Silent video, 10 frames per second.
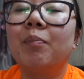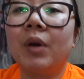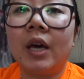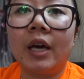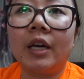
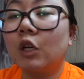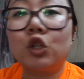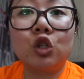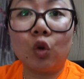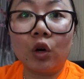big
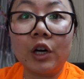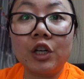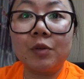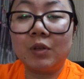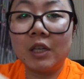
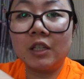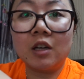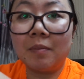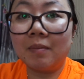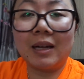storage
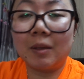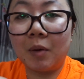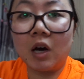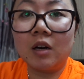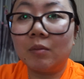system at the
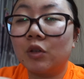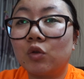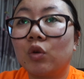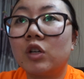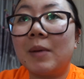bottom, a
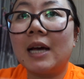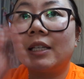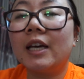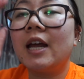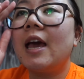storage
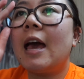basket,